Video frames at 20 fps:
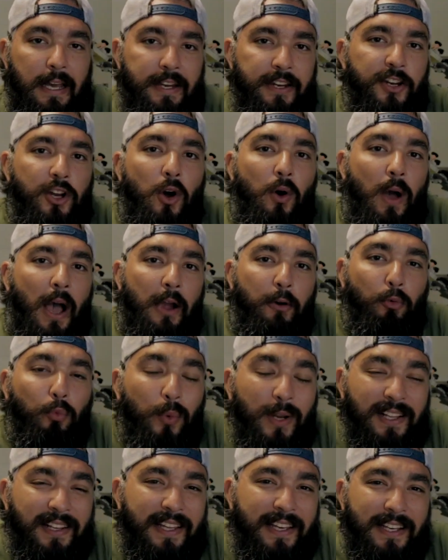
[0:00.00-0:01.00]
And you know, I
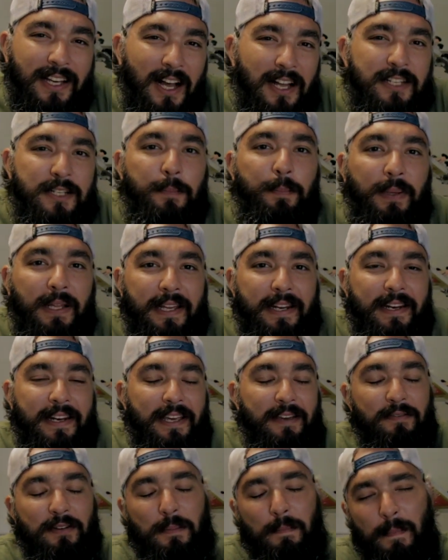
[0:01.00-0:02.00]
really contemplated
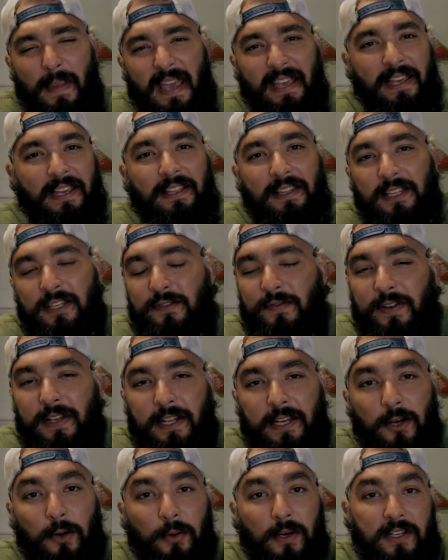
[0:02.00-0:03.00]
even making this
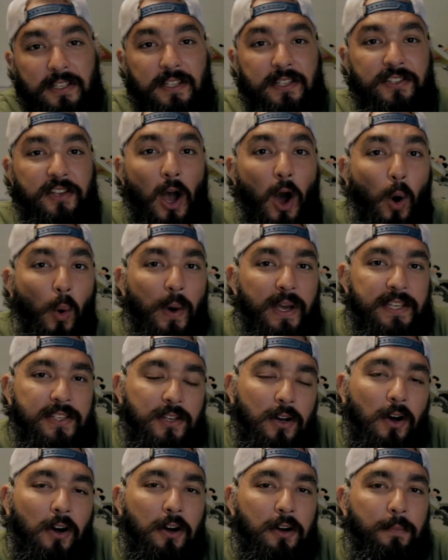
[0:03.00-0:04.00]
video because it's
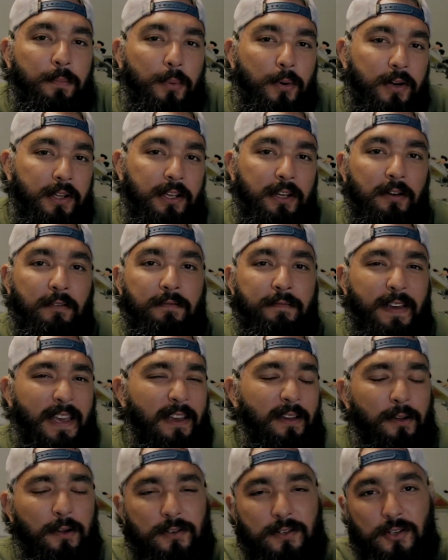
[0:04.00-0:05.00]
always hard putting your
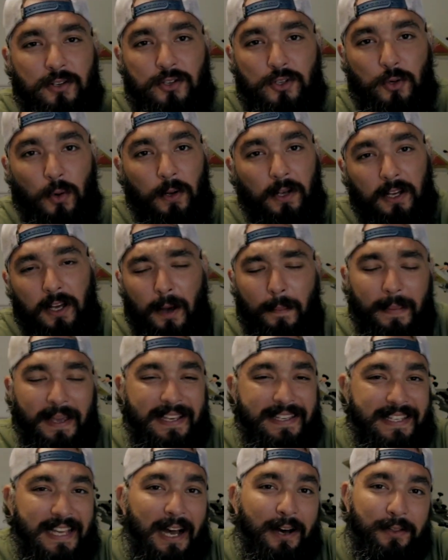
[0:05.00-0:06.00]
failures and
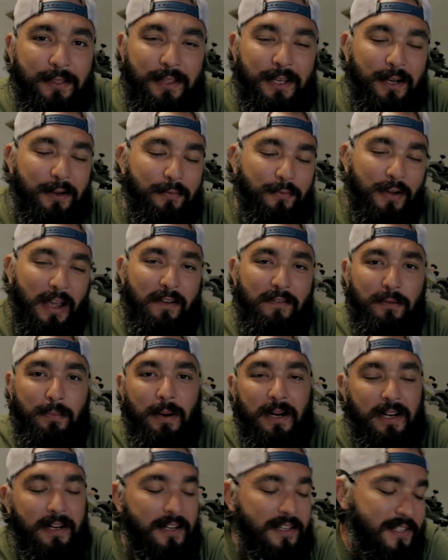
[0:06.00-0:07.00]
shortcomings out there for
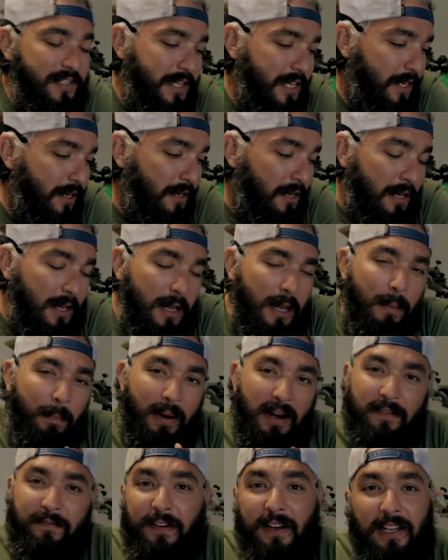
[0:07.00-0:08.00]
everybody to see.
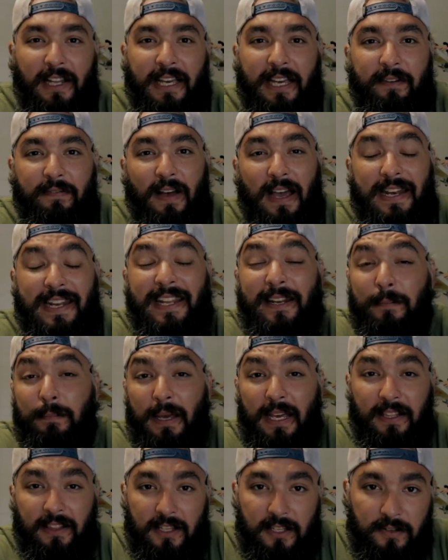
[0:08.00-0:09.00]
But I felt like if I didn't
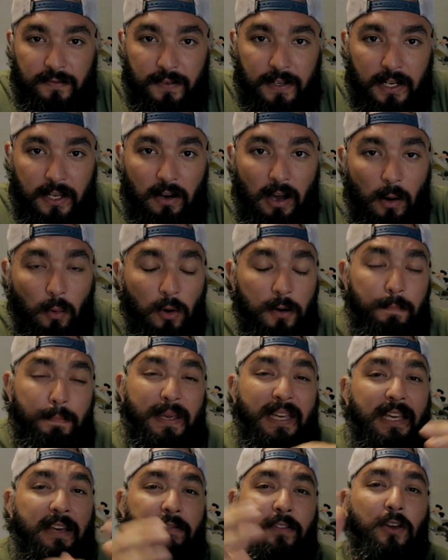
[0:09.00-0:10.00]
make this video, I wouldn't
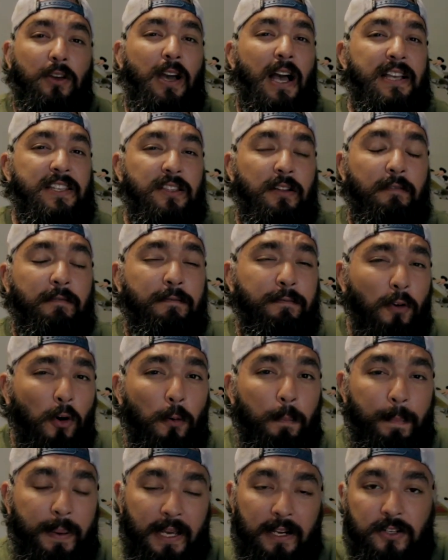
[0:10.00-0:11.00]
be giving you guys the
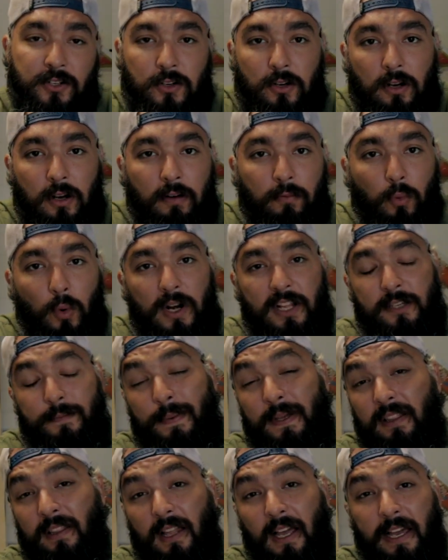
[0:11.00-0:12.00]
full picture of what it's
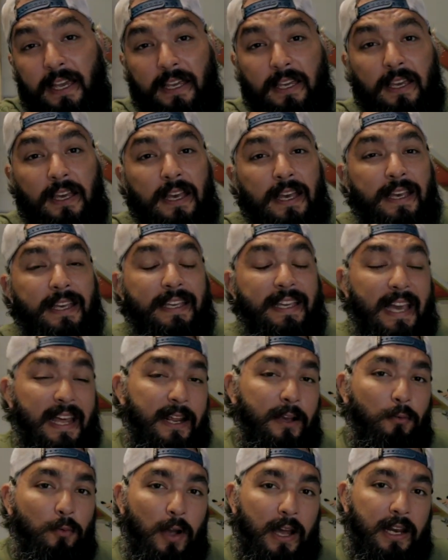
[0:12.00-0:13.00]
been like
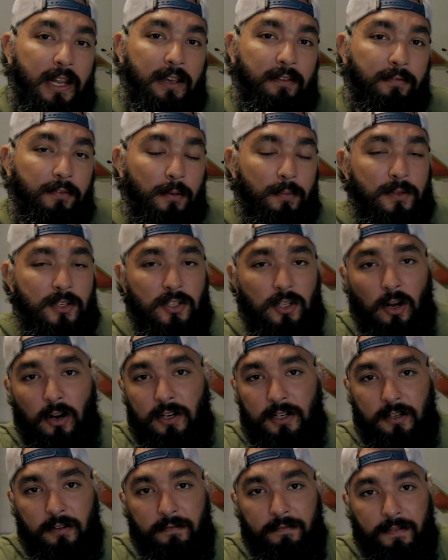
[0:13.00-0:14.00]
getting ready from
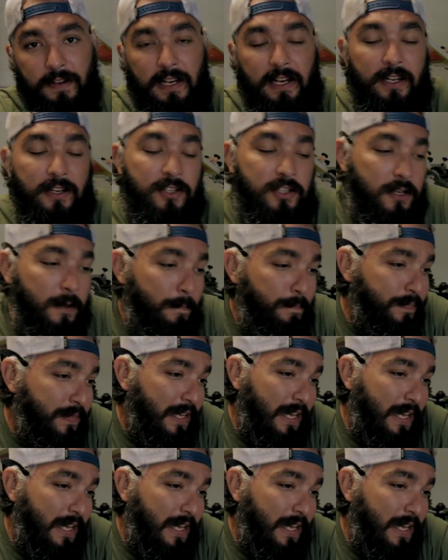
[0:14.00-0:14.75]
start to finish.